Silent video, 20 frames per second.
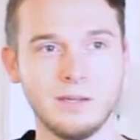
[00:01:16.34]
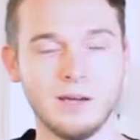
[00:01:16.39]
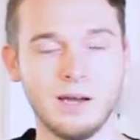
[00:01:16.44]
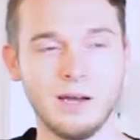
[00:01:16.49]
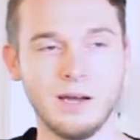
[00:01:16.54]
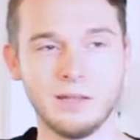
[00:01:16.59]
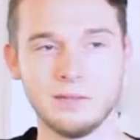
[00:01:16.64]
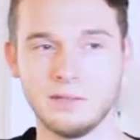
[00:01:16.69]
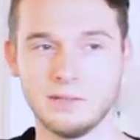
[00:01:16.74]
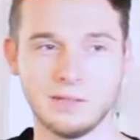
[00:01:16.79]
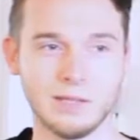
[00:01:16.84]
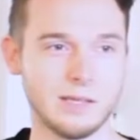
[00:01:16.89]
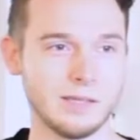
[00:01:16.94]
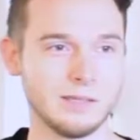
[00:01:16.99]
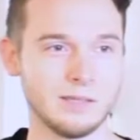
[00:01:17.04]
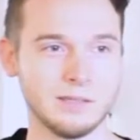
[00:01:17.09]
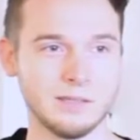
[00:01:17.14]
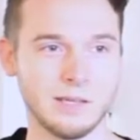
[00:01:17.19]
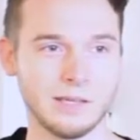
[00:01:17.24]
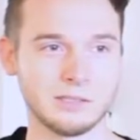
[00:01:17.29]
than like
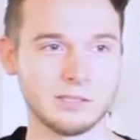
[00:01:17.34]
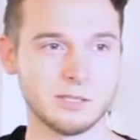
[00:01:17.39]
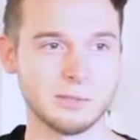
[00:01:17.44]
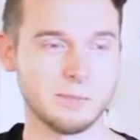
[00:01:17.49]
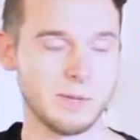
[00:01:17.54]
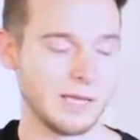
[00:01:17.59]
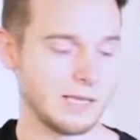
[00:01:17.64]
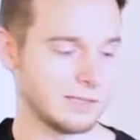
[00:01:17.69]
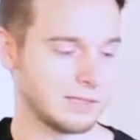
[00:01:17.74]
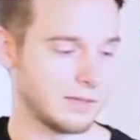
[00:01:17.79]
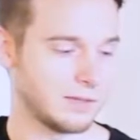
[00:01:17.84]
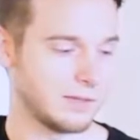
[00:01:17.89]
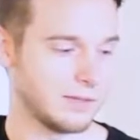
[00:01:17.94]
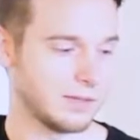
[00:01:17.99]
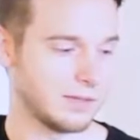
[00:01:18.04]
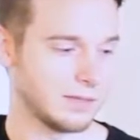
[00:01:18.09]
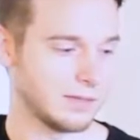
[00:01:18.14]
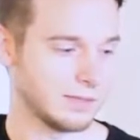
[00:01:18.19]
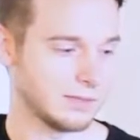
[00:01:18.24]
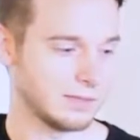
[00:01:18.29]
an electric bass. I
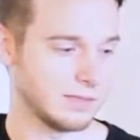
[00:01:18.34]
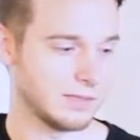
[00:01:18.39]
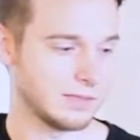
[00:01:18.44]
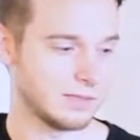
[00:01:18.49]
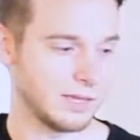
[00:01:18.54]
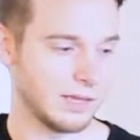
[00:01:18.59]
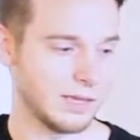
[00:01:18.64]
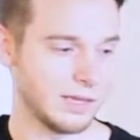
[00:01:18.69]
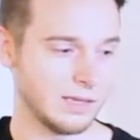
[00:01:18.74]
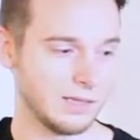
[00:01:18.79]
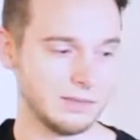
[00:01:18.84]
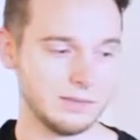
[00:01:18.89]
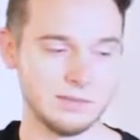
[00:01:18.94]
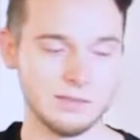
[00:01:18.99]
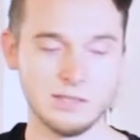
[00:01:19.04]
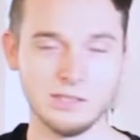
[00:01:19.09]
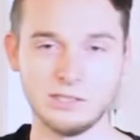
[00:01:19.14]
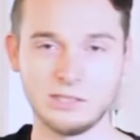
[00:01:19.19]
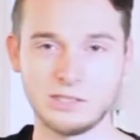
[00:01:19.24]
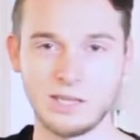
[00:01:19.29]
think this is a
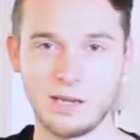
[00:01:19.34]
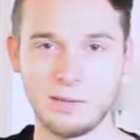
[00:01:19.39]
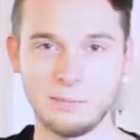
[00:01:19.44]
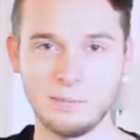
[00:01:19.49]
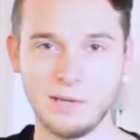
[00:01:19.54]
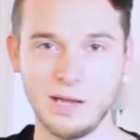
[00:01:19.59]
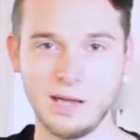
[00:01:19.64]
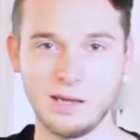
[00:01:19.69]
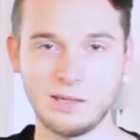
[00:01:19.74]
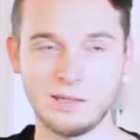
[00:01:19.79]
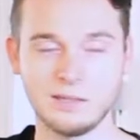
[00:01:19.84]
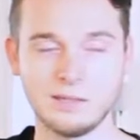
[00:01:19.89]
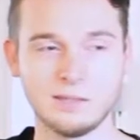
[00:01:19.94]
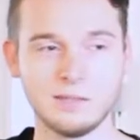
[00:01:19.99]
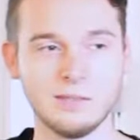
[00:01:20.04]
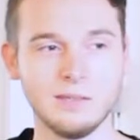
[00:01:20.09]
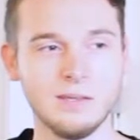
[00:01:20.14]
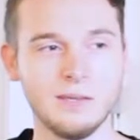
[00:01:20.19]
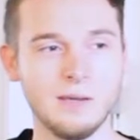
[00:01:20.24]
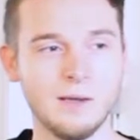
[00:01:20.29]
D-shaped neck.
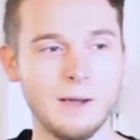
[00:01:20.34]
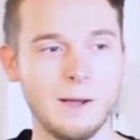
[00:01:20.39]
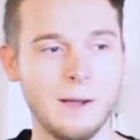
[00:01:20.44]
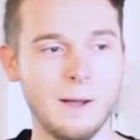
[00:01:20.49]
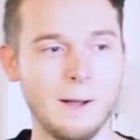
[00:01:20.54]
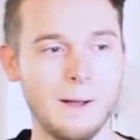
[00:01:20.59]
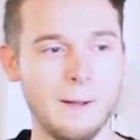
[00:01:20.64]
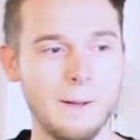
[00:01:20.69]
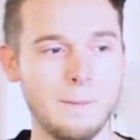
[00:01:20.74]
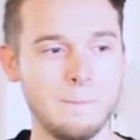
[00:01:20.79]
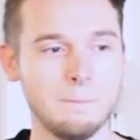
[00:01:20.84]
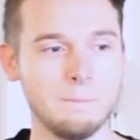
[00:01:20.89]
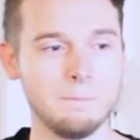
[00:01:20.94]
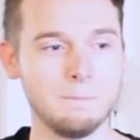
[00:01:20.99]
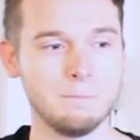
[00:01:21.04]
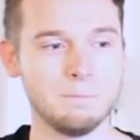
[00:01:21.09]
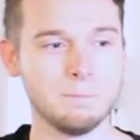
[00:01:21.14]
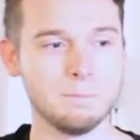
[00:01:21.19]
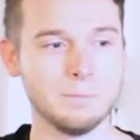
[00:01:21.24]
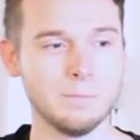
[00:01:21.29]

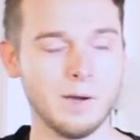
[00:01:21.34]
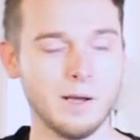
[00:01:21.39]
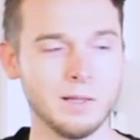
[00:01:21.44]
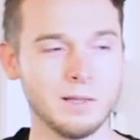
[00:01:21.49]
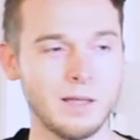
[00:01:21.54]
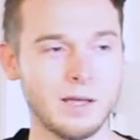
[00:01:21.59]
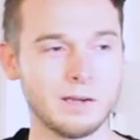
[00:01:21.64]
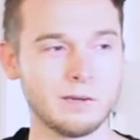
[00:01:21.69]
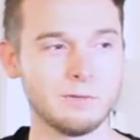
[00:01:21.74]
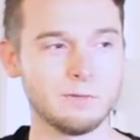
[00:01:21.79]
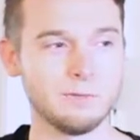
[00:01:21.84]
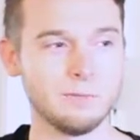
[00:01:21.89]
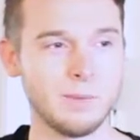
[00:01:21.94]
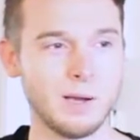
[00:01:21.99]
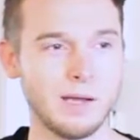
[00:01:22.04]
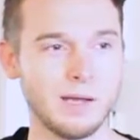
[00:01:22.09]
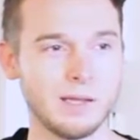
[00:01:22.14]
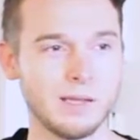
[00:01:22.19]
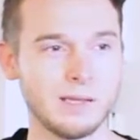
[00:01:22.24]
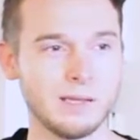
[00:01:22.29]
A lot of
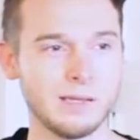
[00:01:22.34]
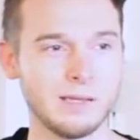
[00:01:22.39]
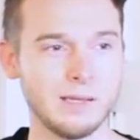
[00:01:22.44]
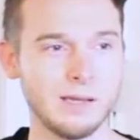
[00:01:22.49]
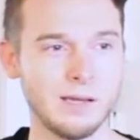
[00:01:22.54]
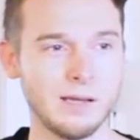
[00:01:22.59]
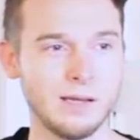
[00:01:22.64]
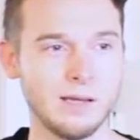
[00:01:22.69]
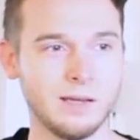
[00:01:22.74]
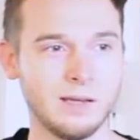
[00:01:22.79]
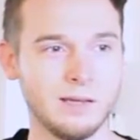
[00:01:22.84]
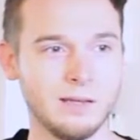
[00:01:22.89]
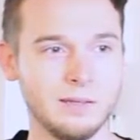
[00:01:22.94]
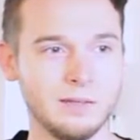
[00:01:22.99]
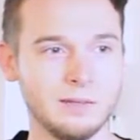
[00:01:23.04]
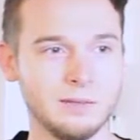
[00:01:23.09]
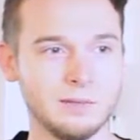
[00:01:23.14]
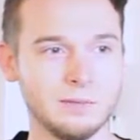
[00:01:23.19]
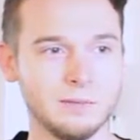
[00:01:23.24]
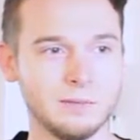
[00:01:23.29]
my
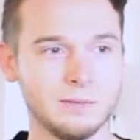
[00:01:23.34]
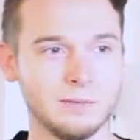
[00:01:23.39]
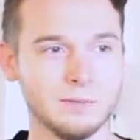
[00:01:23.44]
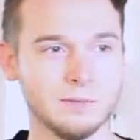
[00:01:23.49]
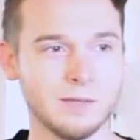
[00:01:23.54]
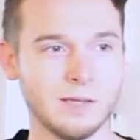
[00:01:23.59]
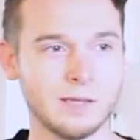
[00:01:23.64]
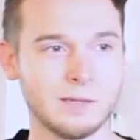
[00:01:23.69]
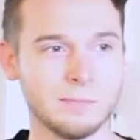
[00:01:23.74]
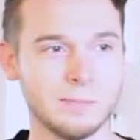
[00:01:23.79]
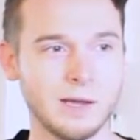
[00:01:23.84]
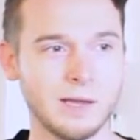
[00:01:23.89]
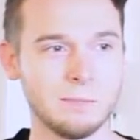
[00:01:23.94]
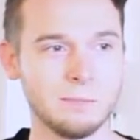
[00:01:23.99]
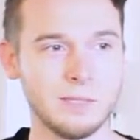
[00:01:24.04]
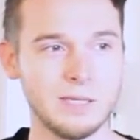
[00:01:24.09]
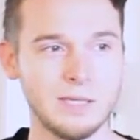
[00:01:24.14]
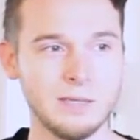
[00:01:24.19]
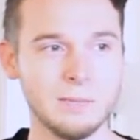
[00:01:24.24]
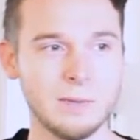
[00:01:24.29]
like my
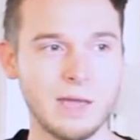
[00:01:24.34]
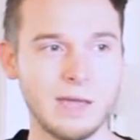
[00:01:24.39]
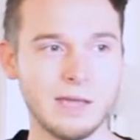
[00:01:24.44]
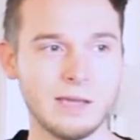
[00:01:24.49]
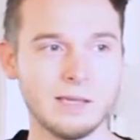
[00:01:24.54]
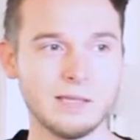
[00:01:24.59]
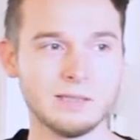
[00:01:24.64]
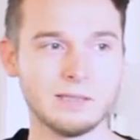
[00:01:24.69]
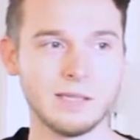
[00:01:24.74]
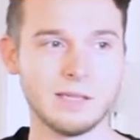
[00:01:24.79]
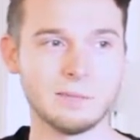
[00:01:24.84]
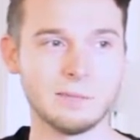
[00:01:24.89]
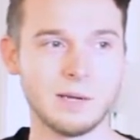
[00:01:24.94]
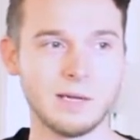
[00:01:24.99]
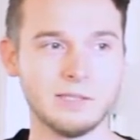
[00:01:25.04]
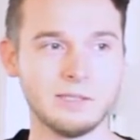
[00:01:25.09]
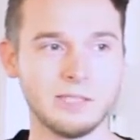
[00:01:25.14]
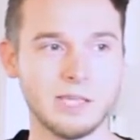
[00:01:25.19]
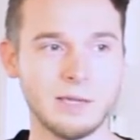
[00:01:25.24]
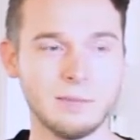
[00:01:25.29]
P bass and
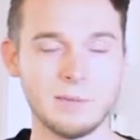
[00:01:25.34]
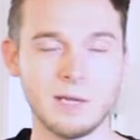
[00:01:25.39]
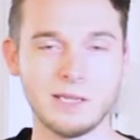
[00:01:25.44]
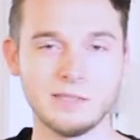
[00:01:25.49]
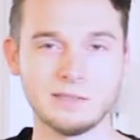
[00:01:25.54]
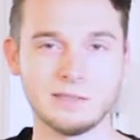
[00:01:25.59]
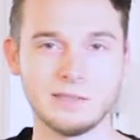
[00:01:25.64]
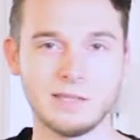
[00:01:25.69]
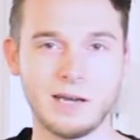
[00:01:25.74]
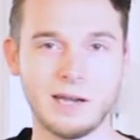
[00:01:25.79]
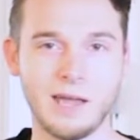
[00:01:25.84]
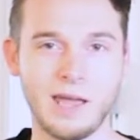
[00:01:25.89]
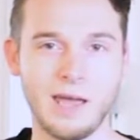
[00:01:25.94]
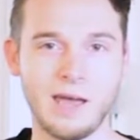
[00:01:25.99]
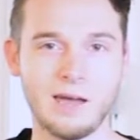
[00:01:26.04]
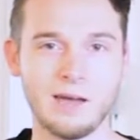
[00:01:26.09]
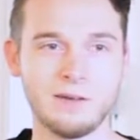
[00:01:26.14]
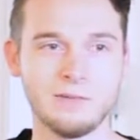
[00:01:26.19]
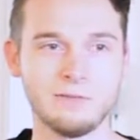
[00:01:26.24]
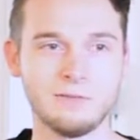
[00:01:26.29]
my J bass that I
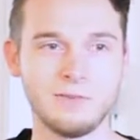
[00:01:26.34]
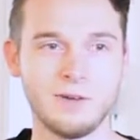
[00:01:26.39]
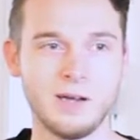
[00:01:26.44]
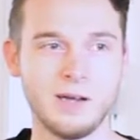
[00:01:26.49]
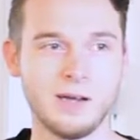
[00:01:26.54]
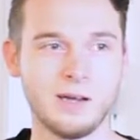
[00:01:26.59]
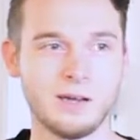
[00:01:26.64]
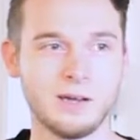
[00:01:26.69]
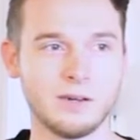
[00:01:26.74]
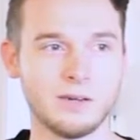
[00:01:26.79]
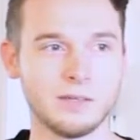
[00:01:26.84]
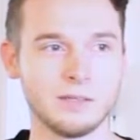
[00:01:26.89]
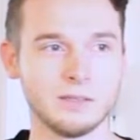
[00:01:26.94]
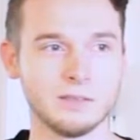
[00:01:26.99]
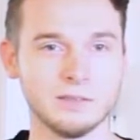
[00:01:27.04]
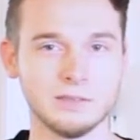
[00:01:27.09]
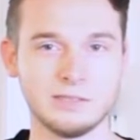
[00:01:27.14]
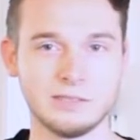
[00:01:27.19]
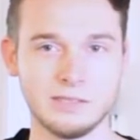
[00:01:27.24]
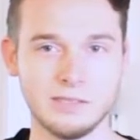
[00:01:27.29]
have
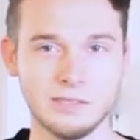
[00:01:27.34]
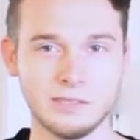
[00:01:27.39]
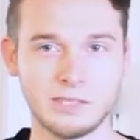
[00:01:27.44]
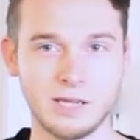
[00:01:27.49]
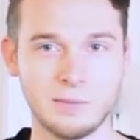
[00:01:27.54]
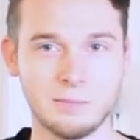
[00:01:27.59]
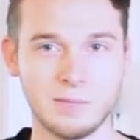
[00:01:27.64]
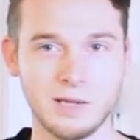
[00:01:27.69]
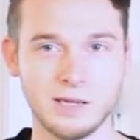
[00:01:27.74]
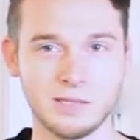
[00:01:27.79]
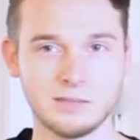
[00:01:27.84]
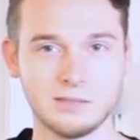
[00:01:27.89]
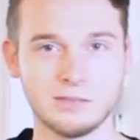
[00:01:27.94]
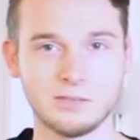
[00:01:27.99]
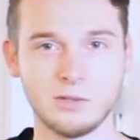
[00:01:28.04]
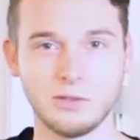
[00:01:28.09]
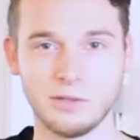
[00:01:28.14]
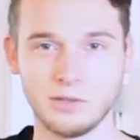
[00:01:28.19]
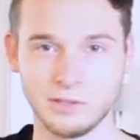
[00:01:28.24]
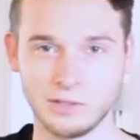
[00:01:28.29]
are C-shaped necks,
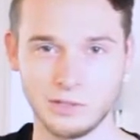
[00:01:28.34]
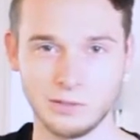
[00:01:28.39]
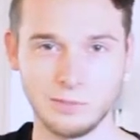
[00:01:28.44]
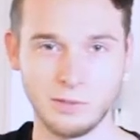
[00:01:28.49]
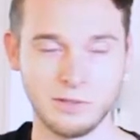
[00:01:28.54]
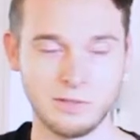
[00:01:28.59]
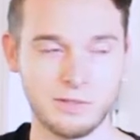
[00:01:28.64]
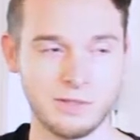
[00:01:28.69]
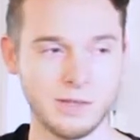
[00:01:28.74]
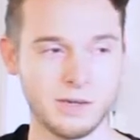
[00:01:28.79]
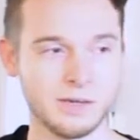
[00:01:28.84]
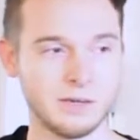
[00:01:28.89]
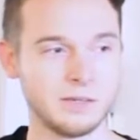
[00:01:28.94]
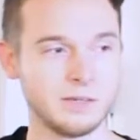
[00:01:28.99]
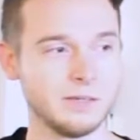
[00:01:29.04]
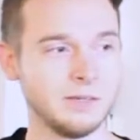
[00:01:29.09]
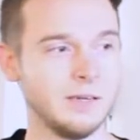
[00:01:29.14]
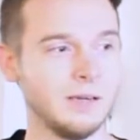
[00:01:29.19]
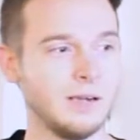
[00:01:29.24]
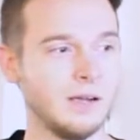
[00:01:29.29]
so they're a little bit
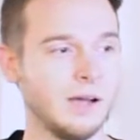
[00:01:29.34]
thinner,